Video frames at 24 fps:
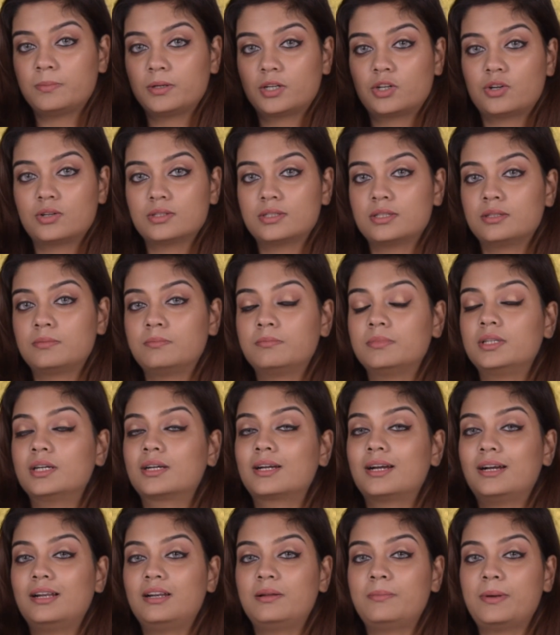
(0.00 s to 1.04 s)
because the
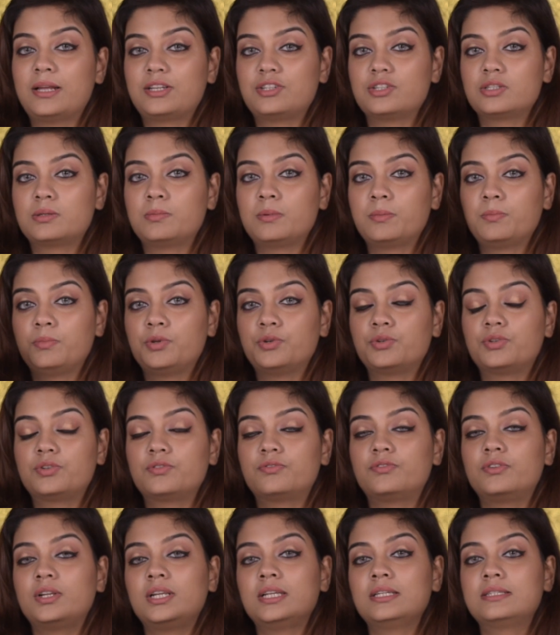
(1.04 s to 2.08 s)
color matches me
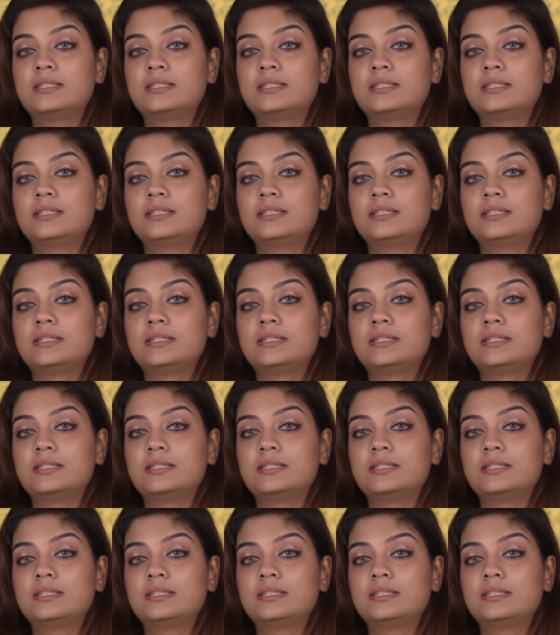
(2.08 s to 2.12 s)
beautifully.